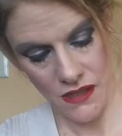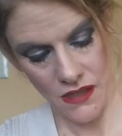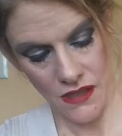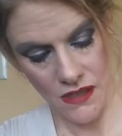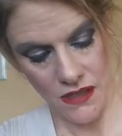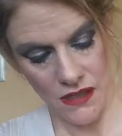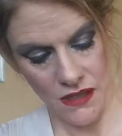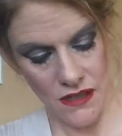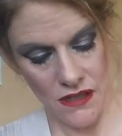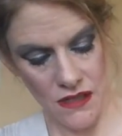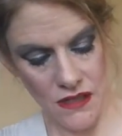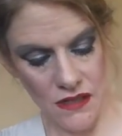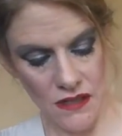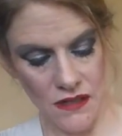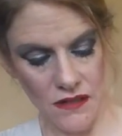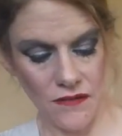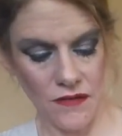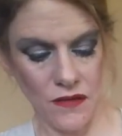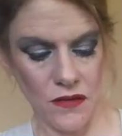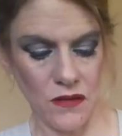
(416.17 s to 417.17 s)
And
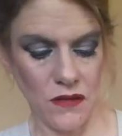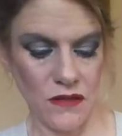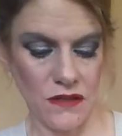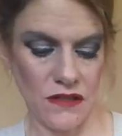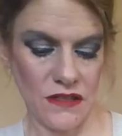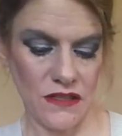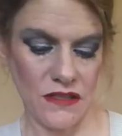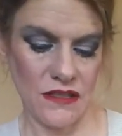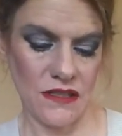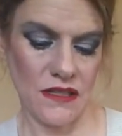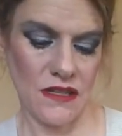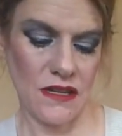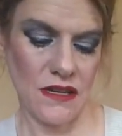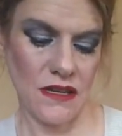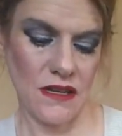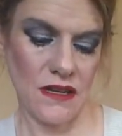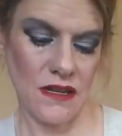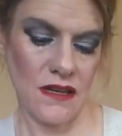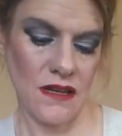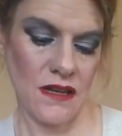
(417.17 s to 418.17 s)
of course,
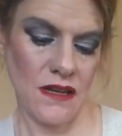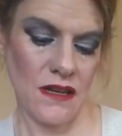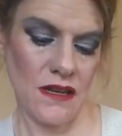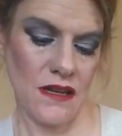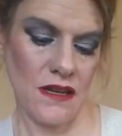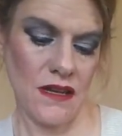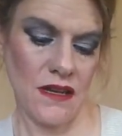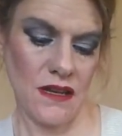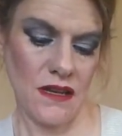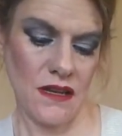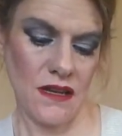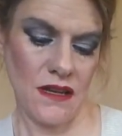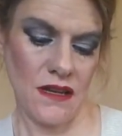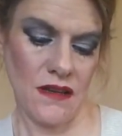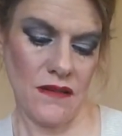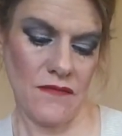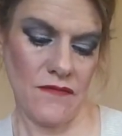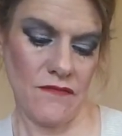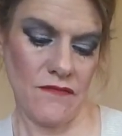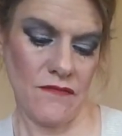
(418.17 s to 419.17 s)

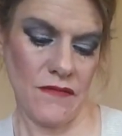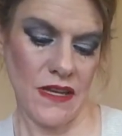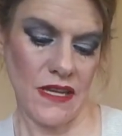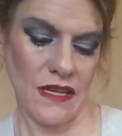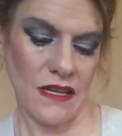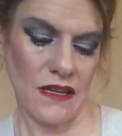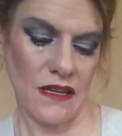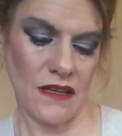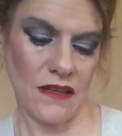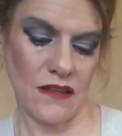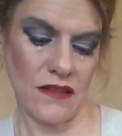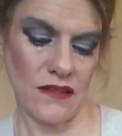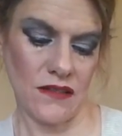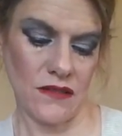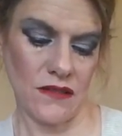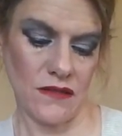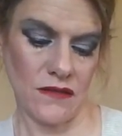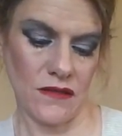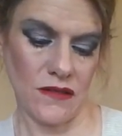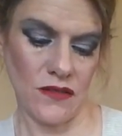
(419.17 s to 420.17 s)
making it so
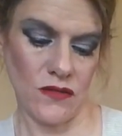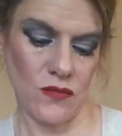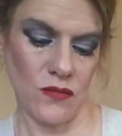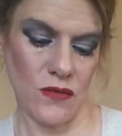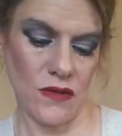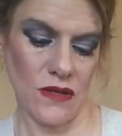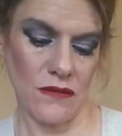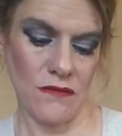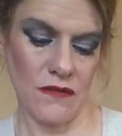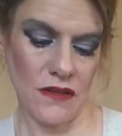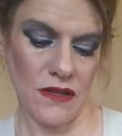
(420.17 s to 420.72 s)
it's one